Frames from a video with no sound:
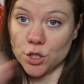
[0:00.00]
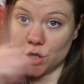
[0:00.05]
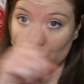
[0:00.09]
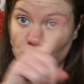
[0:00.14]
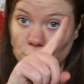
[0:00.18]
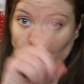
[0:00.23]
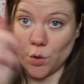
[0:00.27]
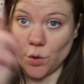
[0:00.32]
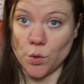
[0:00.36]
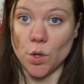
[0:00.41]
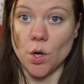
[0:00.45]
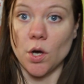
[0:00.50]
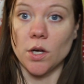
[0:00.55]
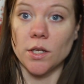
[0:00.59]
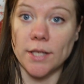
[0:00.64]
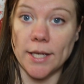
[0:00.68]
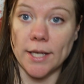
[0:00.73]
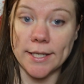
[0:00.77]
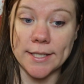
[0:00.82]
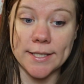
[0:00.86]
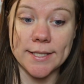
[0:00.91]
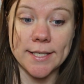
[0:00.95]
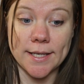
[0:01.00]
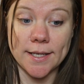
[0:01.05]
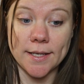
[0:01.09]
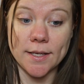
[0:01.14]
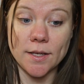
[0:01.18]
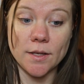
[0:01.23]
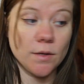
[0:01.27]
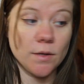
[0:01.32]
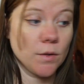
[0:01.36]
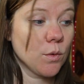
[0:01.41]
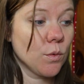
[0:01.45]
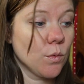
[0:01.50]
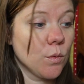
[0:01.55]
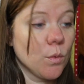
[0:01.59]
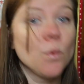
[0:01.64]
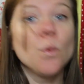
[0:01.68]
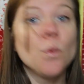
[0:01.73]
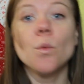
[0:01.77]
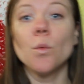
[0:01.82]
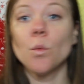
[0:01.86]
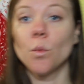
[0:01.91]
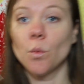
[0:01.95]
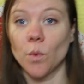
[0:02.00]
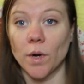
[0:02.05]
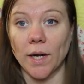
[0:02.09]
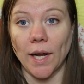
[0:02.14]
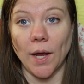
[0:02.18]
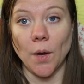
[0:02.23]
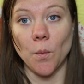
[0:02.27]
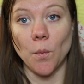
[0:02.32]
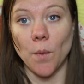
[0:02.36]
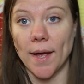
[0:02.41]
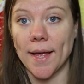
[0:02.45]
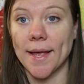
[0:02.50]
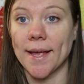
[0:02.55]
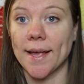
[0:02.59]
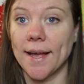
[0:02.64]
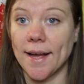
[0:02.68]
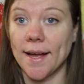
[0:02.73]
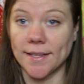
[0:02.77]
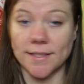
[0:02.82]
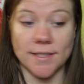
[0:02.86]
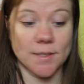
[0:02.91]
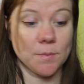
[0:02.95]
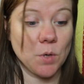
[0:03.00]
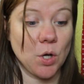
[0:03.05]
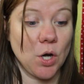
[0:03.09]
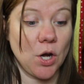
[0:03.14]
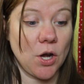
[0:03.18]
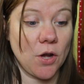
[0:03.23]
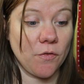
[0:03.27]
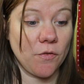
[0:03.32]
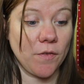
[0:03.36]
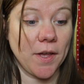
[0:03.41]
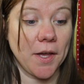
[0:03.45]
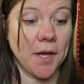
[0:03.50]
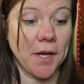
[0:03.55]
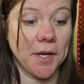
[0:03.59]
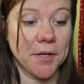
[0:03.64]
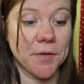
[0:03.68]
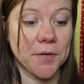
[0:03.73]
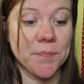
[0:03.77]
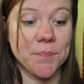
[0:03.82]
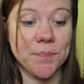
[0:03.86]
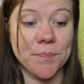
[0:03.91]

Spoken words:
So y'all liked it when I went and got some coffee, huh?